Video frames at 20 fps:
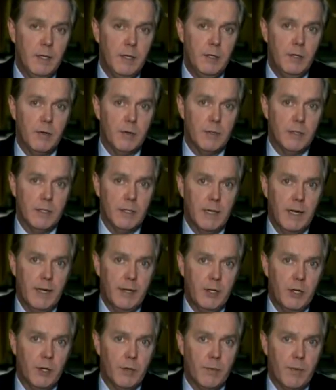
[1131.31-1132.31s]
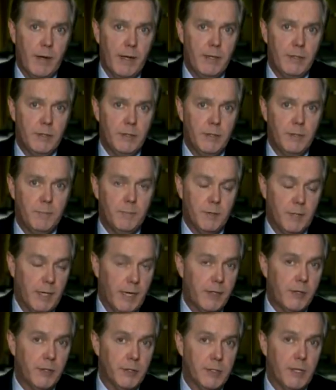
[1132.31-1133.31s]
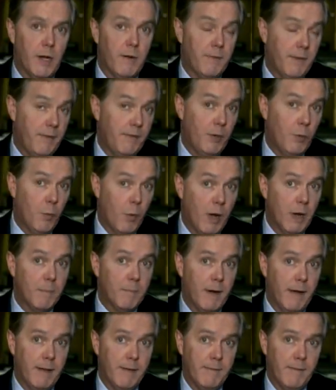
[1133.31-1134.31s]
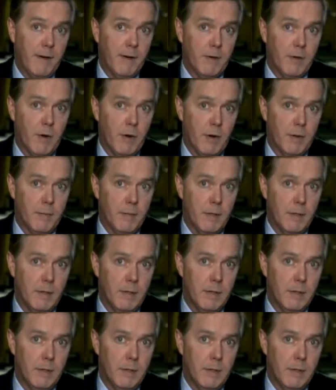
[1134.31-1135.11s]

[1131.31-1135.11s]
you are denied your right to protect yourself if you want to buy a firearm.